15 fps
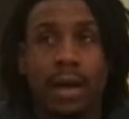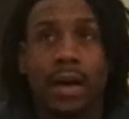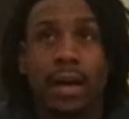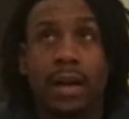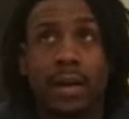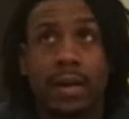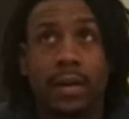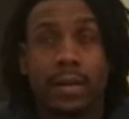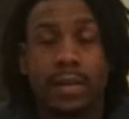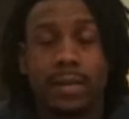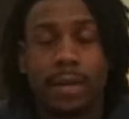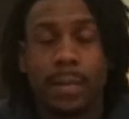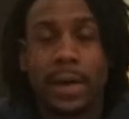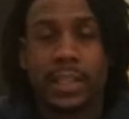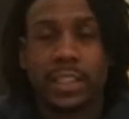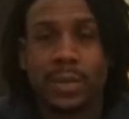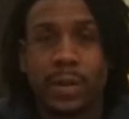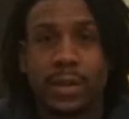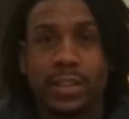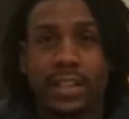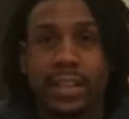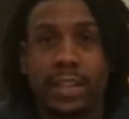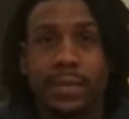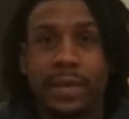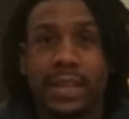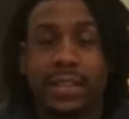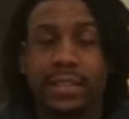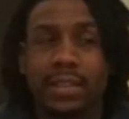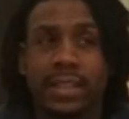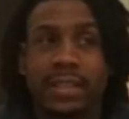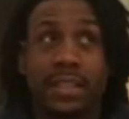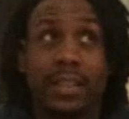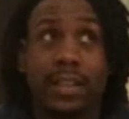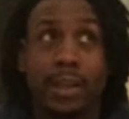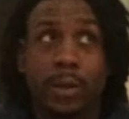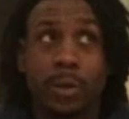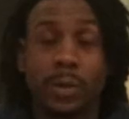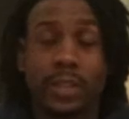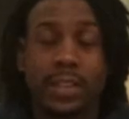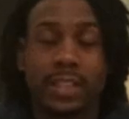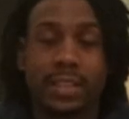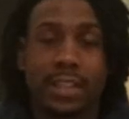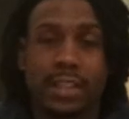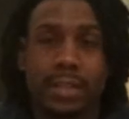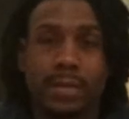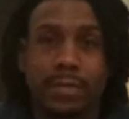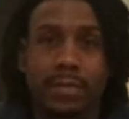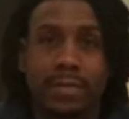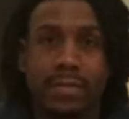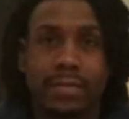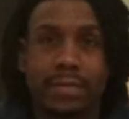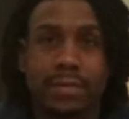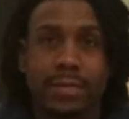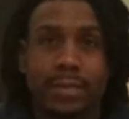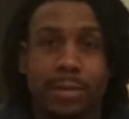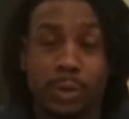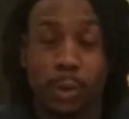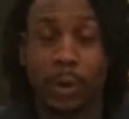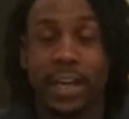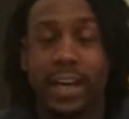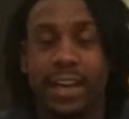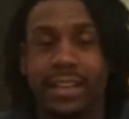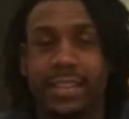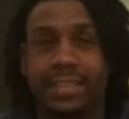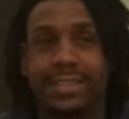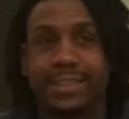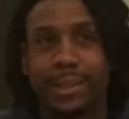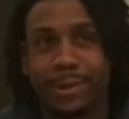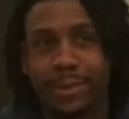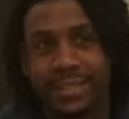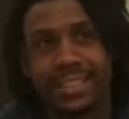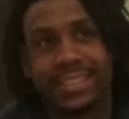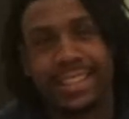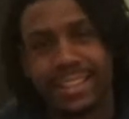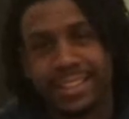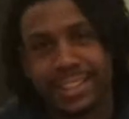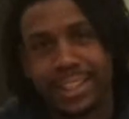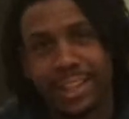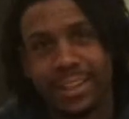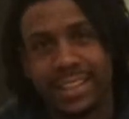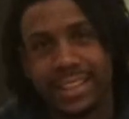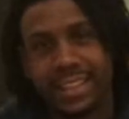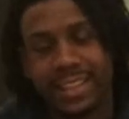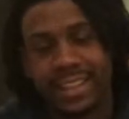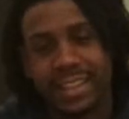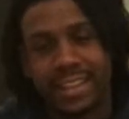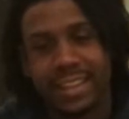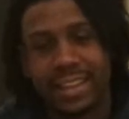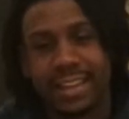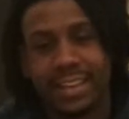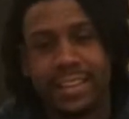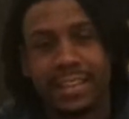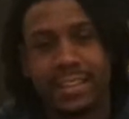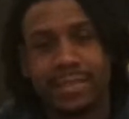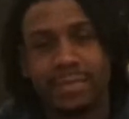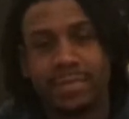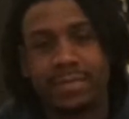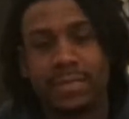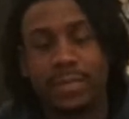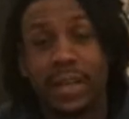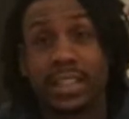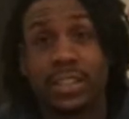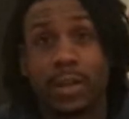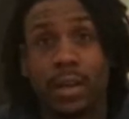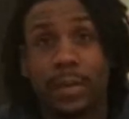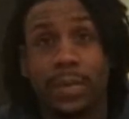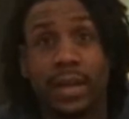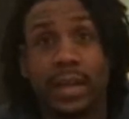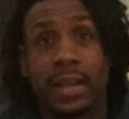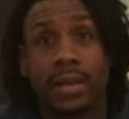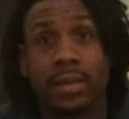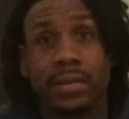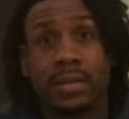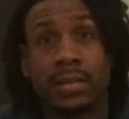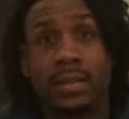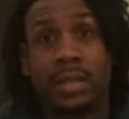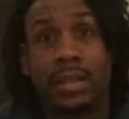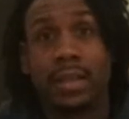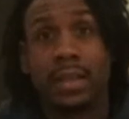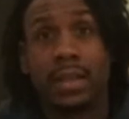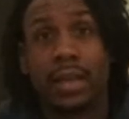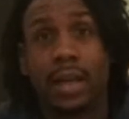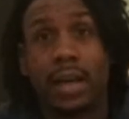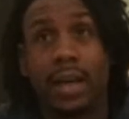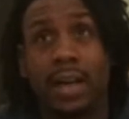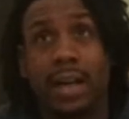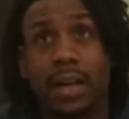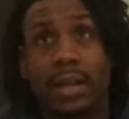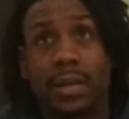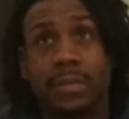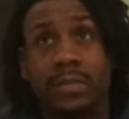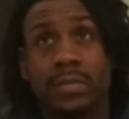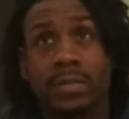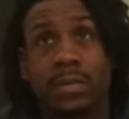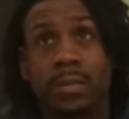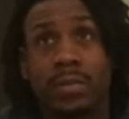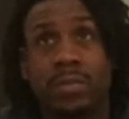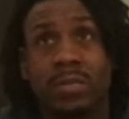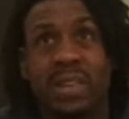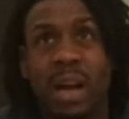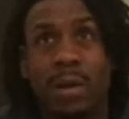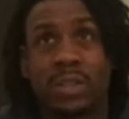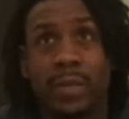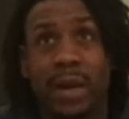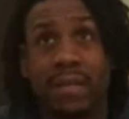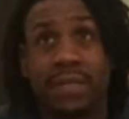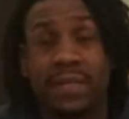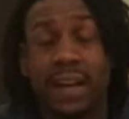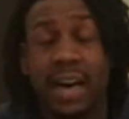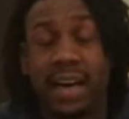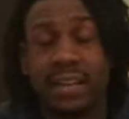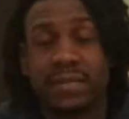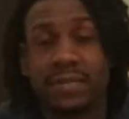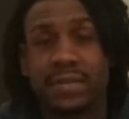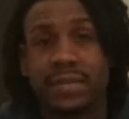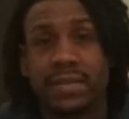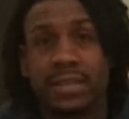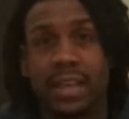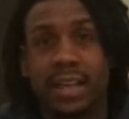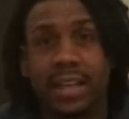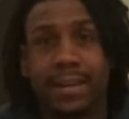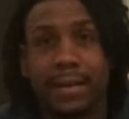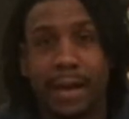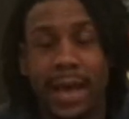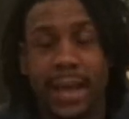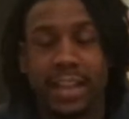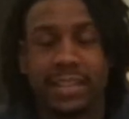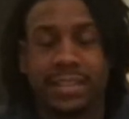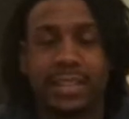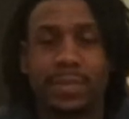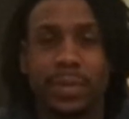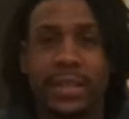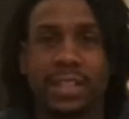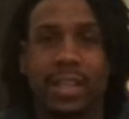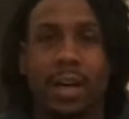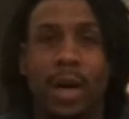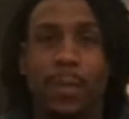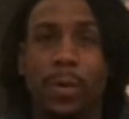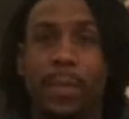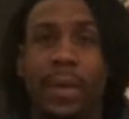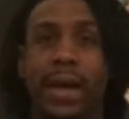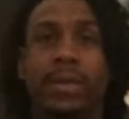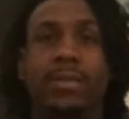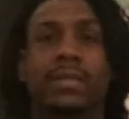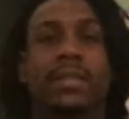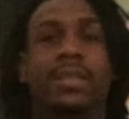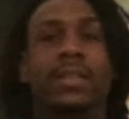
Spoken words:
Oh, a basketball journey, man. It's a long one because I'm 29, so it's a long journey. But I started playing when I was about five at this place called Upper Bound.